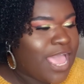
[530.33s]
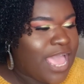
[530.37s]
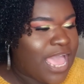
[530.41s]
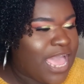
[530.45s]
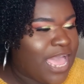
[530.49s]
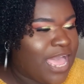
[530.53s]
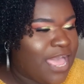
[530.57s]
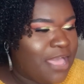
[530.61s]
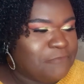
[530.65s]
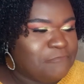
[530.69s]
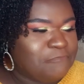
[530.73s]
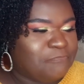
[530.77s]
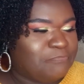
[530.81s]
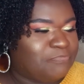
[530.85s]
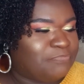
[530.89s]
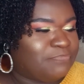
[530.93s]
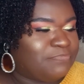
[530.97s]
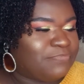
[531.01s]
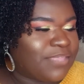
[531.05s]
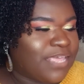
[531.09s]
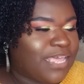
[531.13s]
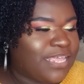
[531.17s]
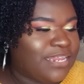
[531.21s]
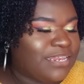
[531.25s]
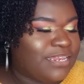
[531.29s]

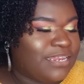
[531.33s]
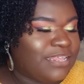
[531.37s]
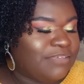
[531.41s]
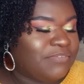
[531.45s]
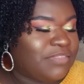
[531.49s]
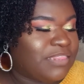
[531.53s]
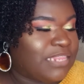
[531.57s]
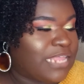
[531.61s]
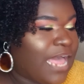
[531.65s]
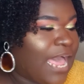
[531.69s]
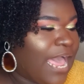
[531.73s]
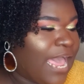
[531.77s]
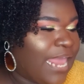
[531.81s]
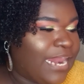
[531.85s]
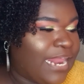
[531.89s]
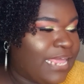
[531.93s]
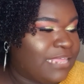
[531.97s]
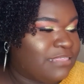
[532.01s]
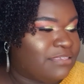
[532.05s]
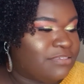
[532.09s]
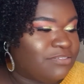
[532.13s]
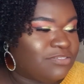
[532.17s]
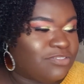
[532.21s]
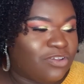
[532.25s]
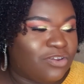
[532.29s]
and even the
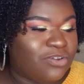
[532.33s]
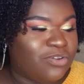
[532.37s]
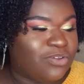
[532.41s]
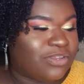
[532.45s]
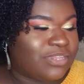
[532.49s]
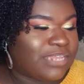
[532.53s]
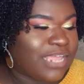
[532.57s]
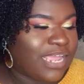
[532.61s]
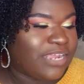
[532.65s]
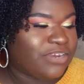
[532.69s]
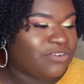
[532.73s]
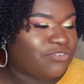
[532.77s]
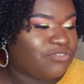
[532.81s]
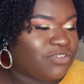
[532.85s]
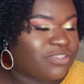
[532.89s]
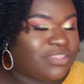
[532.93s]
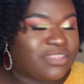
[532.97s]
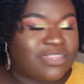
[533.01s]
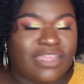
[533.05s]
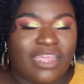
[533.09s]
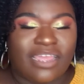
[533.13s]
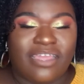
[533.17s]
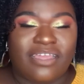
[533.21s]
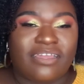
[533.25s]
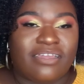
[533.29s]
highlighters don't look that
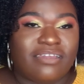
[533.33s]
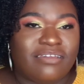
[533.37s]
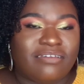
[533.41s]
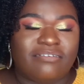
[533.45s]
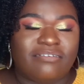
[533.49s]
interesting.